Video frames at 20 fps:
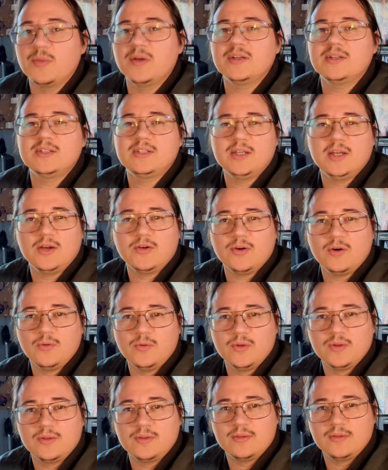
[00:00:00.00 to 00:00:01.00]
big secret
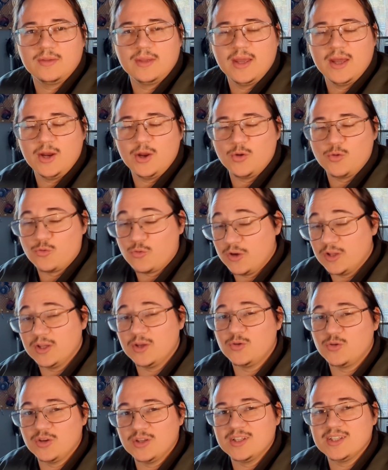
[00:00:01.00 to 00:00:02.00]
with getting
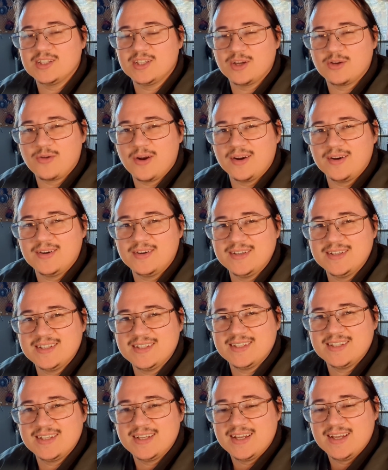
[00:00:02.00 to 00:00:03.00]
really realistic
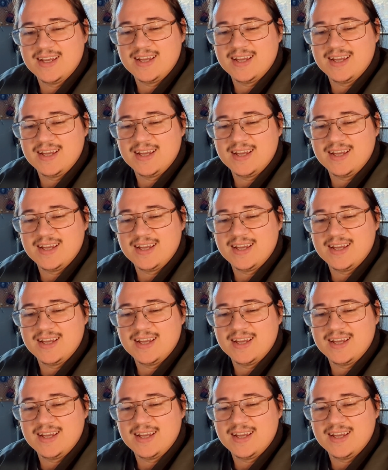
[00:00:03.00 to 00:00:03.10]
renders